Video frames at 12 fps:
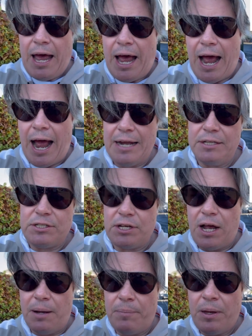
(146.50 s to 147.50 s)
and
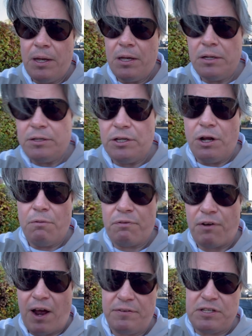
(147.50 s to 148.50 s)
um, you know, in
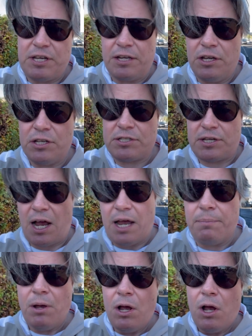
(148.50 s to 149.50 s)
five to ten years
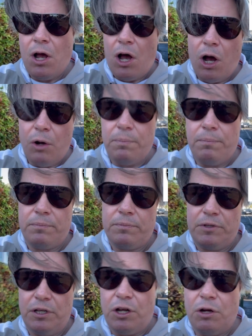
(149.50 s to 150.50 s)
time, hope,
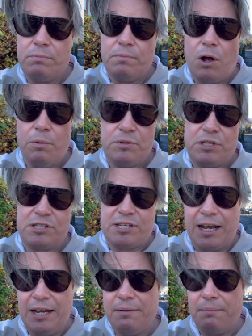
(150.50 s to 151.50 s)
you know, hope to
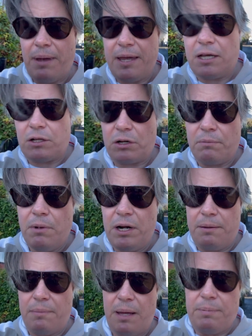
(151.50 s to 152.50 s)
sell it, make a lot of
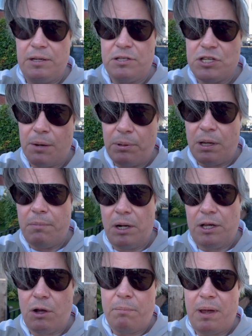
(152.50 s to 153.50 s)
money, maybe double the
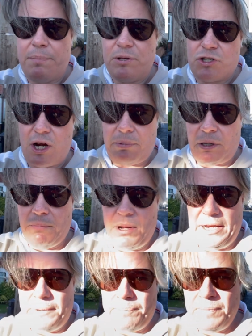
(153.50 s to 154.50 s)
money or maybe treble the
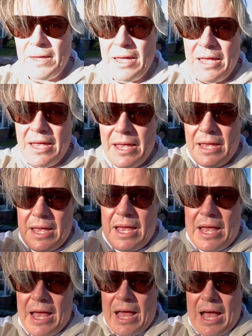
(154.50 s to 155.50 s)
money.
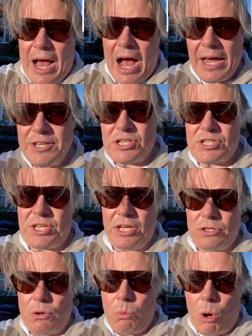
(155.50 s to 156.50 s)
I just
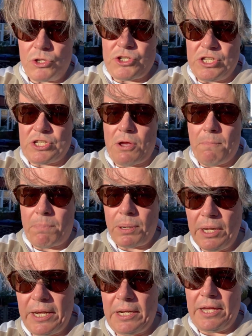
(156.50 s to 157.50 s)
think the watch is
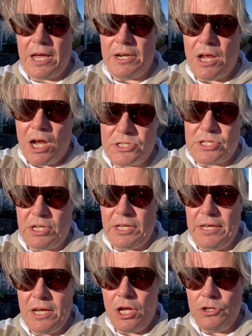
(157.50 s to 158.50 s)
completely and
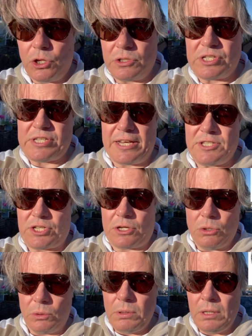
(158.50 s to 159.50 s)
utterly
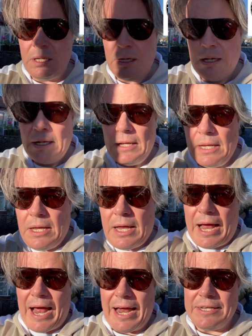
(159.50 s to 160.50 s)
nonsensical.
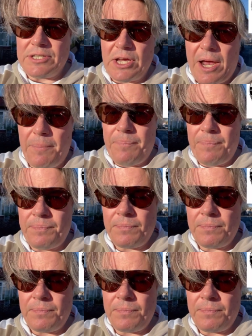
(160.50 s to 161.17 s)
And um,